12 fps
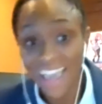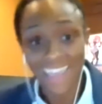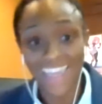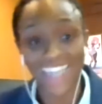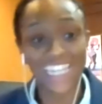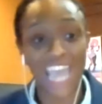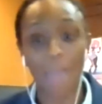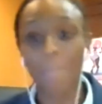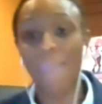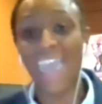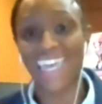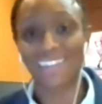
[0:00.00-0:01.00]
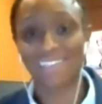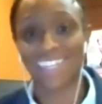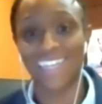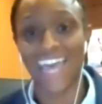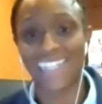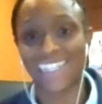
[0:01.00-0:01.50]
Let's say I make it
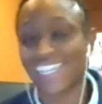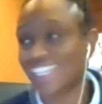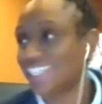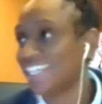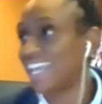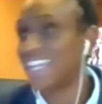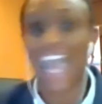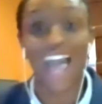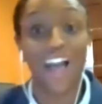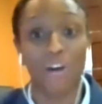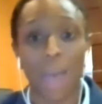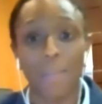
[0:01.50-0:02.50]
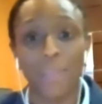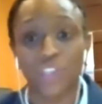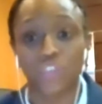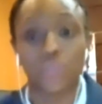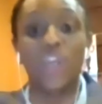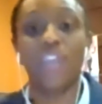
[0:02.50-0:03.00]
to that 60, and now I'm in
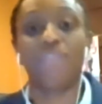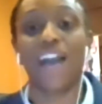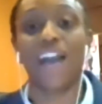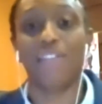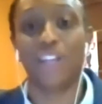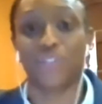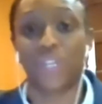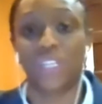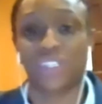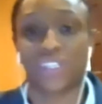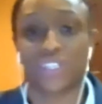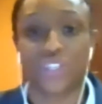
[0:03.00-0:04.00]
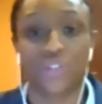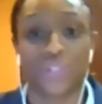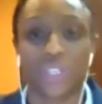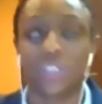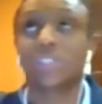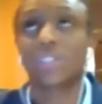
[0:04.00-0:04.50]
2,500
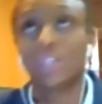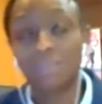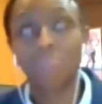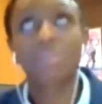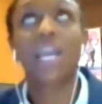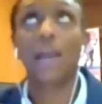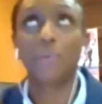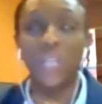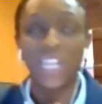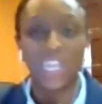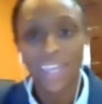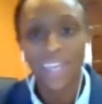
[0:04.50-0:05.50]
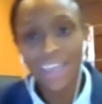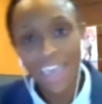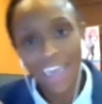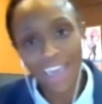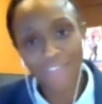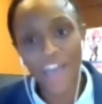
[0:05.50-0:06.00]
institutions, God willing.
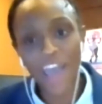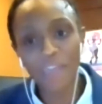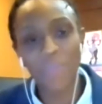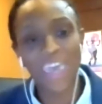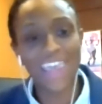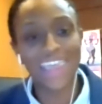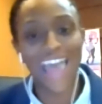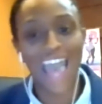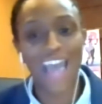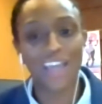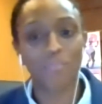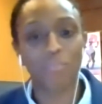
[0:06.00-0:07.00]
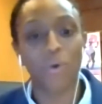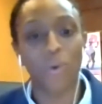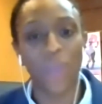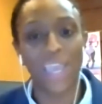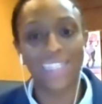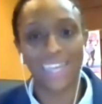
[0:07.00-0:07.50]
If I'm in that
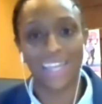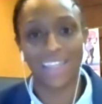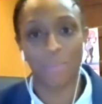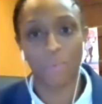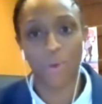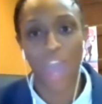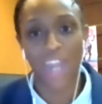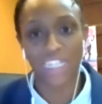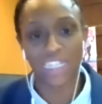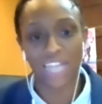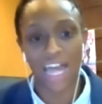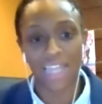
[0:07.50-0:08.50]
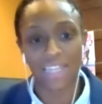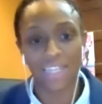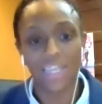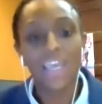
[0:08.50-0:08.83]
point in the product line,